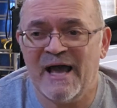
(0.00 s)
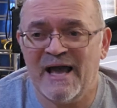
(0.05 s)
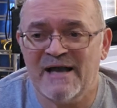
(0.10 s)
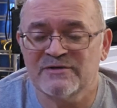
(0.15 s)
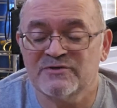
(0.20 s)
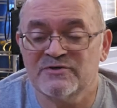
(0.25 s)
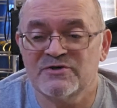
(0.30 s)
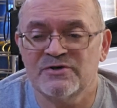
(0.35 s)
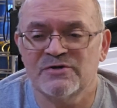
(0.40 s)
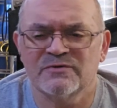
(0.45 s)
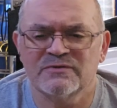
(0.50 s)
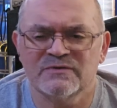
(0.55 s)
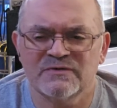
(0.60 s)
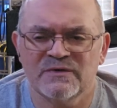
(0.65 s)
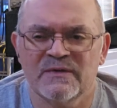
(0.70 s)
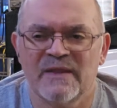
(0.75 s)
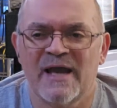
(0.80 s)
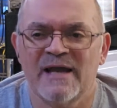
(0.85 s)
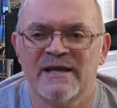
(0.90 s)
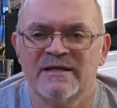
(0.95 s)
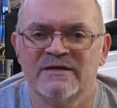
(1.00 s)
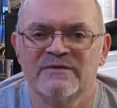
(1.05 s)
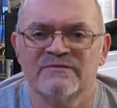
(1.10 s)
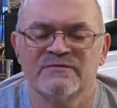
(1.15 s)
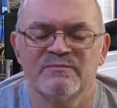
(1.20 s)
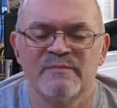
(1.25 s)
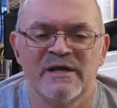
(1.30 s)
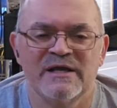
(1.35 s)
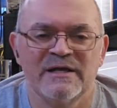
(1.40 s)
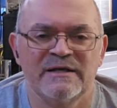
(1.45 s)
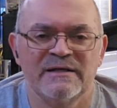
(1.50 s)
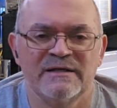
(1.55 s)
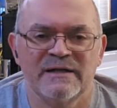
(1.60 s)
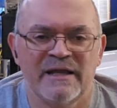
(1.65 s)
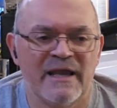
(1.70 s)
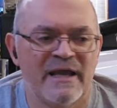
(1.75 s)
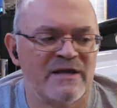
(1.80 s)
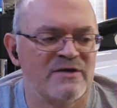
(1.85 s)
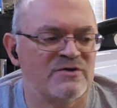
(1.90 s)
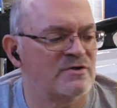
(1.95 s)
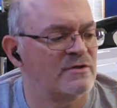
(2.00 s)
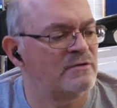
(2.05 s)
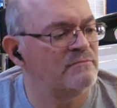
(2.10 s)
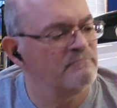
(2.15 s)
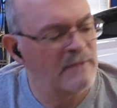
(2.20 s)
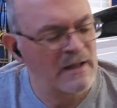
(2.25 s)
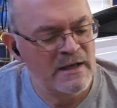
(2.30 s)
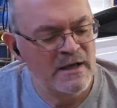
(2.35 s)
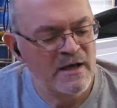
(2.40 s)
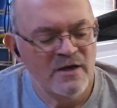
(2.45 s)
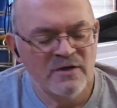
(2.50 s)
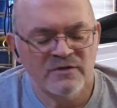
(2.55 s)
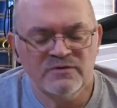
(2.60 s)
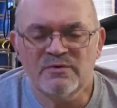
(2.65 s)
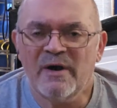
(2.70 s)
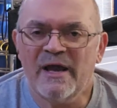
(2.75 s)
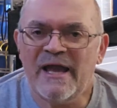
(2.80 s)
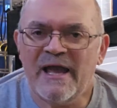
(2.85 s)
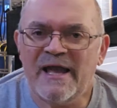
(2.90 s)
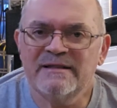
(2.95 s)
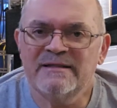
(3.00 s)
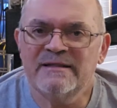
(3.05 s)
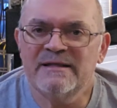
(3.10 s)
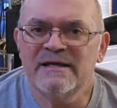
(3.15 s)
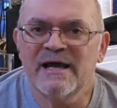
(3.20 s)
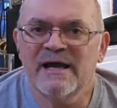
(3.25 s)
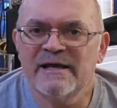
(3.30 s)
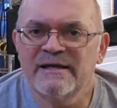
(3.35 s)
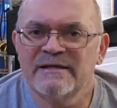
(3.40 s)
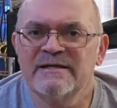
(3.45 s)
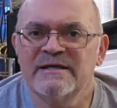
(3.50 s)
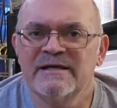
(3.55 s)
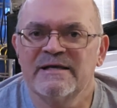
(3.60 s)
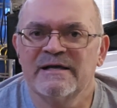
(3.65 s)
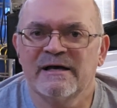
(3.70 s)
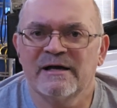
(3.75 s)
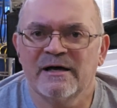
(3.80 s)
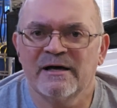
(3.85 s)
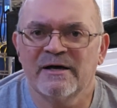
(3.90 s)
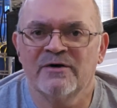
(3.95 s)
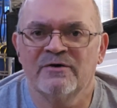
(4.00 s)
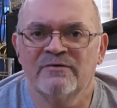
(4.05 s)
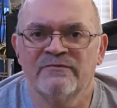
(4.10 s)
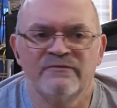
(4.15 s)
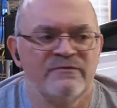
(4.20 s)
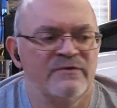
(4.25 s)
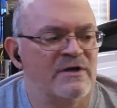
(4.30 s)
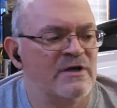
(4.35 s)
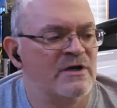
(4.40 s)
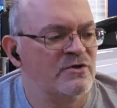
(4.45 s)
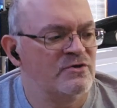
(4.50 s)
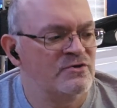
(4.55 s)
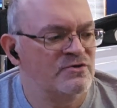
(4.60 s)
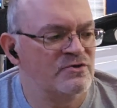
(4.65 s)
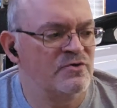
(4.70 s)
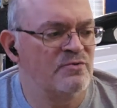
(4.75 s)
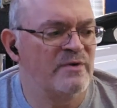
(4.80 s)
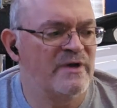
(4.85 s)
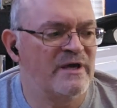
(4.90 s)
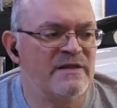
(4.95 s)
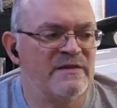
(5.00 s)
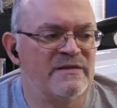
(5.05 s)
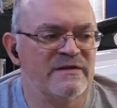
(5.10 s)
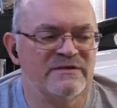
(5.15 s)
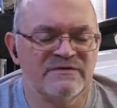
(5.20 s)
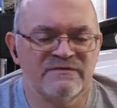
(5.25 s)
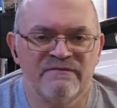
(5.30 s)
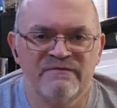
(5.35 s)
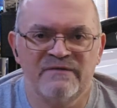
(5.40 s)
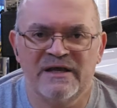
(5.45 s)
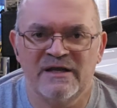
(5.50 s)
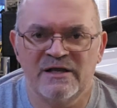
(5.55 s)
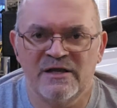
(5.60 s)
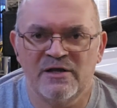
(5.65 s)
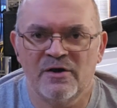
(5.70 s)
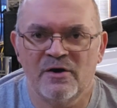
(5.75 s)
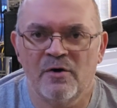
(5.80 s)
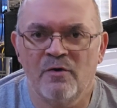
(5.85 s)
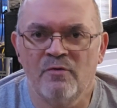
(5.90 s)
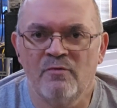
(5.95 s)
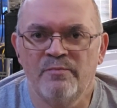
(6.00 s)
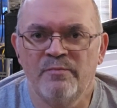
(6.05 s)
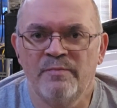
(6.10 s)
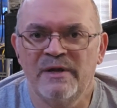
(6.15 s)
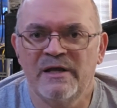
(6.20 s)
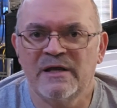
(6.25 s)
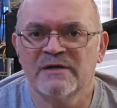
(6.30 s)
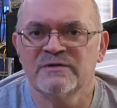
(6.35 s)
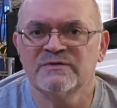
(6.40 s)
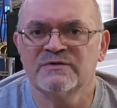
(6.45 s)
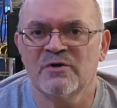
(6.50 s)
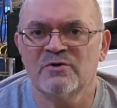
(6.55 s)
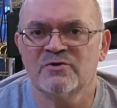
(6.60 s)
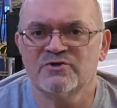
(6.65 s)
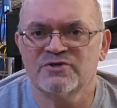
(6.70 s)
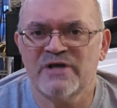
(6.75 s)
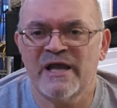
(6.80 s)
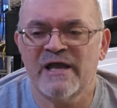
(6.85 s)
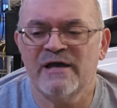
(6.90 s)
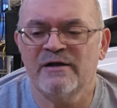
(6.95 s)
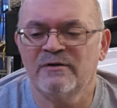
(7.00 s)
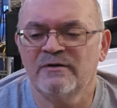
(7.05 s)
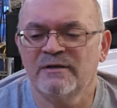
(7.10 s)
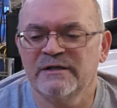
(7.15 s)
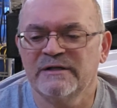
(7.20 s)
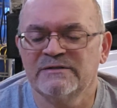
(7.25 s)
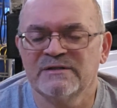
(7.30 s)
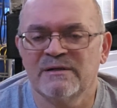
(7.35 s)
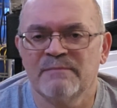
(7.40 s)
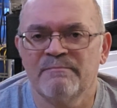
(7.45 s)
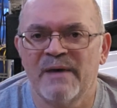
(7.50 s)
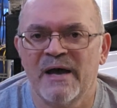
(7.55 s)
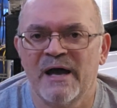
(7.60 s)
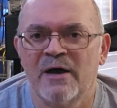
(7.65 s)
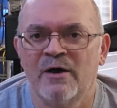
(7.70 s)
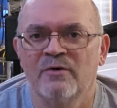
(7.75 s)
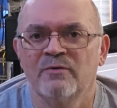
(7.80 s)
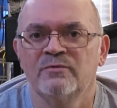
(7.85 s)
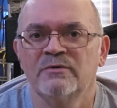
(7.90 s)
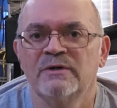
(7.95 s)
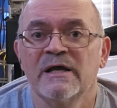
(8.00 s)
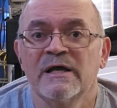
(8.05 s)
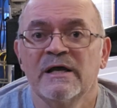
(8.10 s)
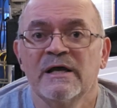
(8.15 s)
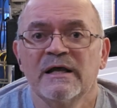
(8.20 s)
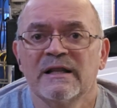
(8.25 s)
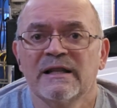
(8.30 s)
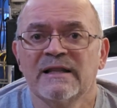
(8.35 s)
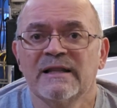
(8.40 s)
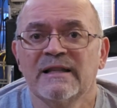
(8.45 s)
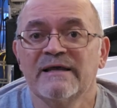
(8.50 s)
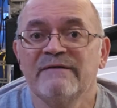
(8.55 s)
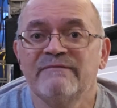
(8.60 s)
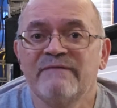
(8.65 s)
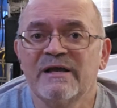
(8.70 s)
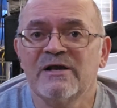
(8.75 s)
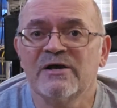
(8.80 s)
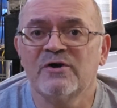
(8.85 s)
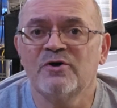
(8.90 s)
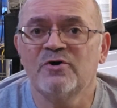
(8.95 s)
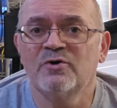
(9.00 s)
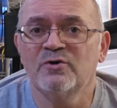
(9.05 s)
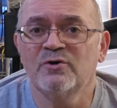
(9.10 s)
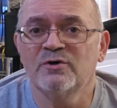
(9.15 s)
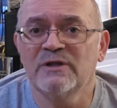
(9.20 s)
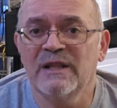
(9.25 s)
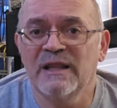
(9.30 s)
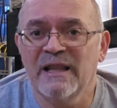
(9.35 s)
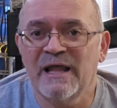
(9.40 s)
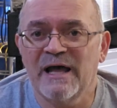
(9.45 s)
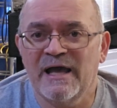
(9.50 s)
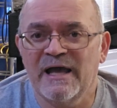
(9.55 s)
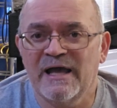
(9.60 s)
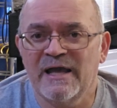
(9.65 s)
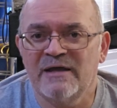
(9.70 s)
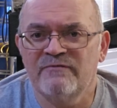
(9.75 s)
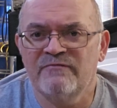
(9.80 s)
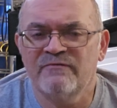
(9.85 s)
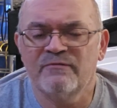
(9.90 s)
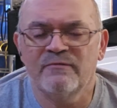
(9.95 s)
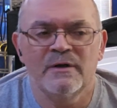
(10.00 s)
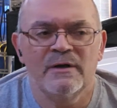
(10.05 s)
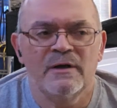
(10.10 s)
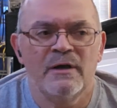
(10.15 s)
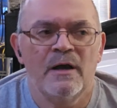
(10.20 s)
last year. So that gives me an indication. So I had the idea of doing this video because our channel is about living a good life,